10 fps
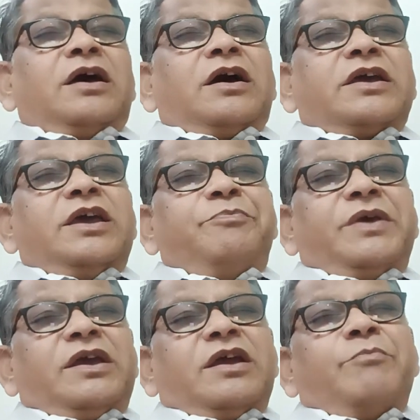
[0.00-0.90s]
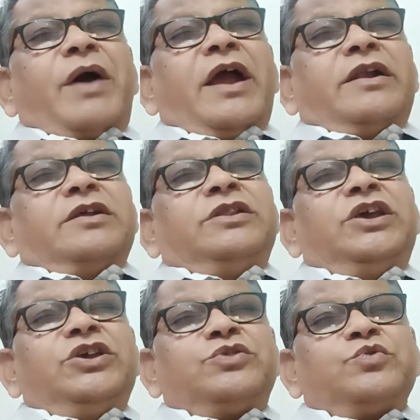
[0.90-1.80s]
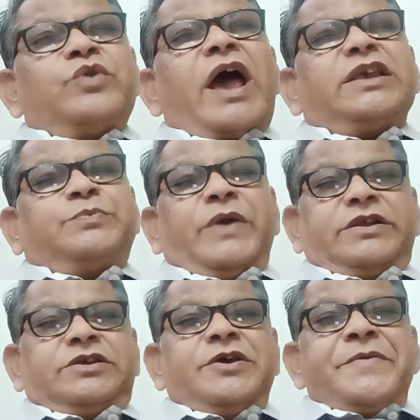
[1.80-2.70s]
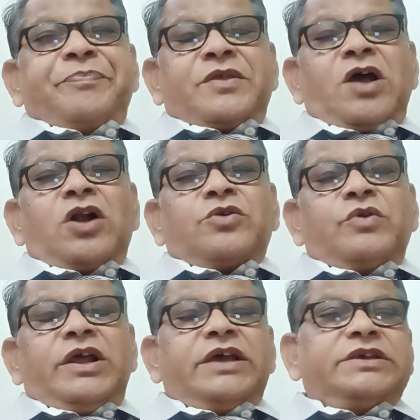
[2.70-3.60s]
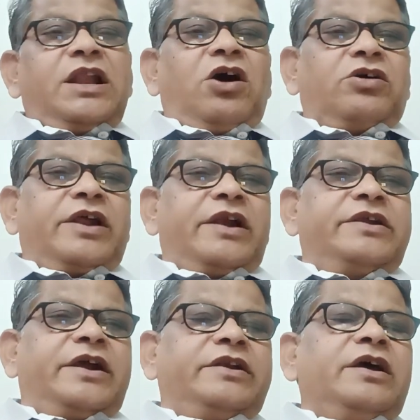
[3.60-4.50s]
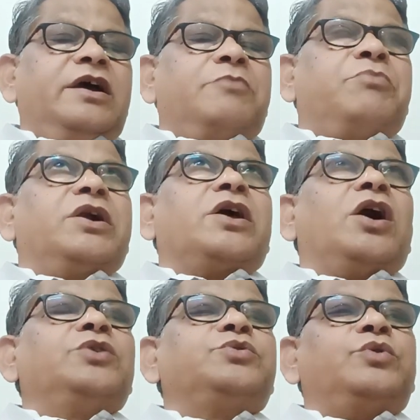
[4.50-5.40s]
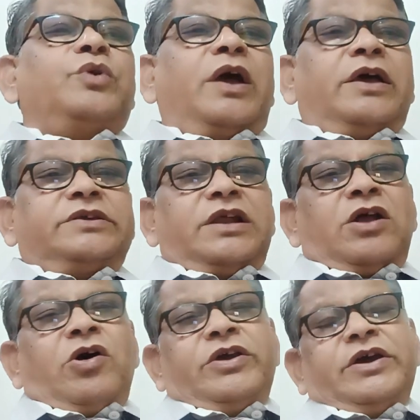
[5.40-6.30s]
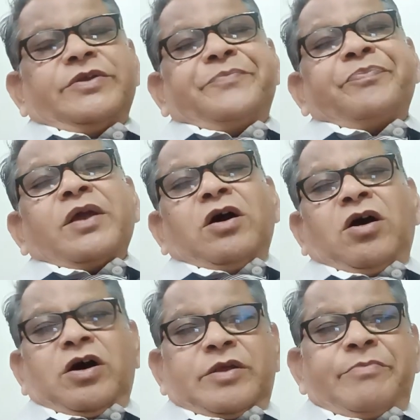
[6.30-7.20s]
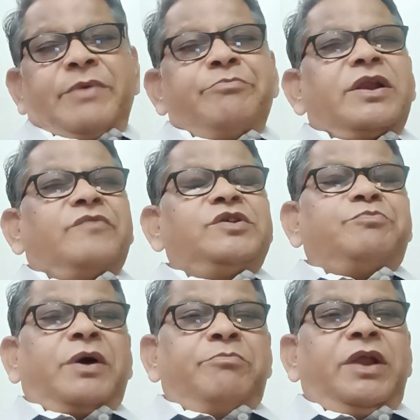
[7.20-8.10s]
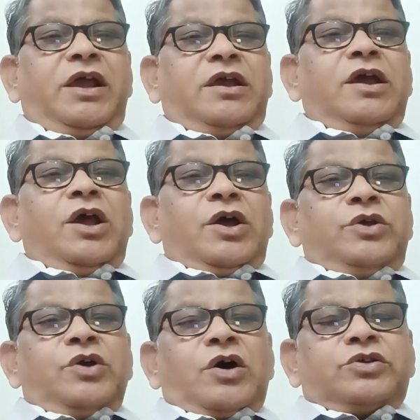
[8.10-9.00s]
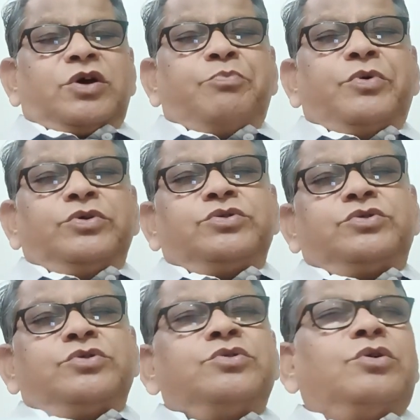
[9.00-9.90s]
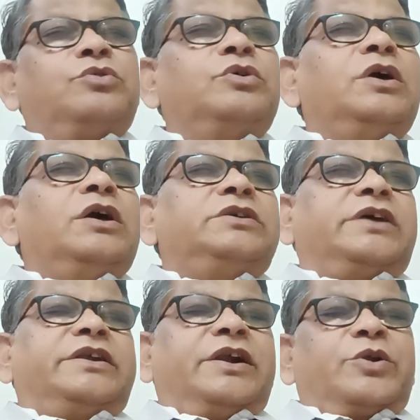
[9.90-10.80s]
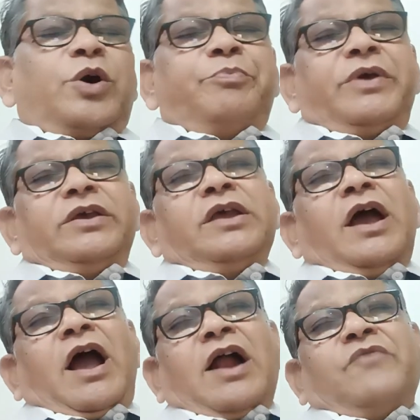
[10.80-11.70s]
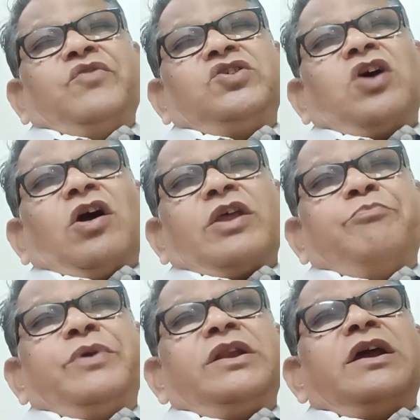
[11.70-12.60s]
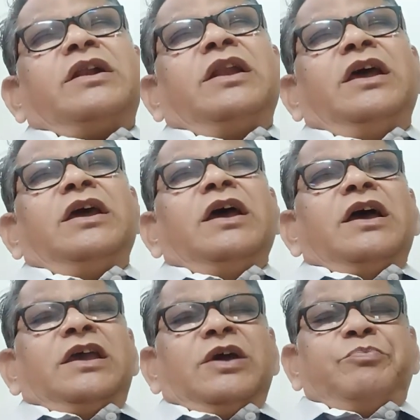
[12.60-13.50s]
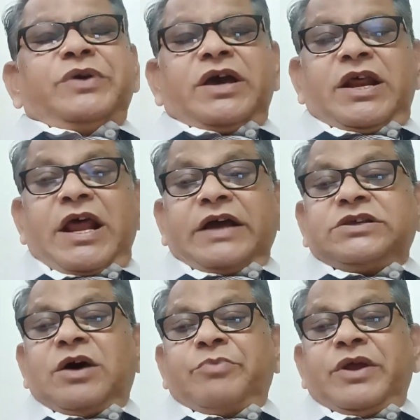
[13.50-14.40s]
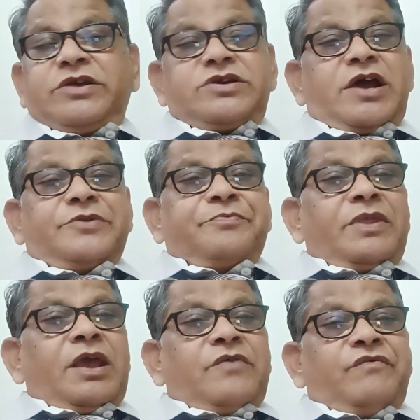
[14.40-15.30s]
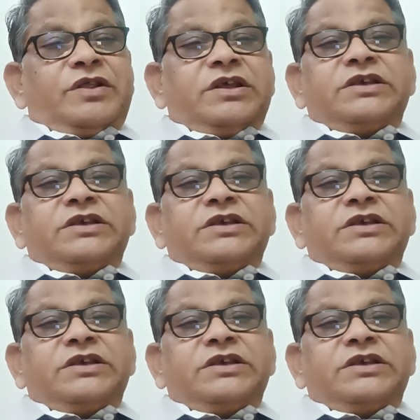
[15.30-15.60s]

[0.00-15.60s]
keeping in mind these two aspects, not only as a law graduate but also as a lawyer or a member of the public. you are supposed to know certain topic and which are repeatedly appear in examination. With this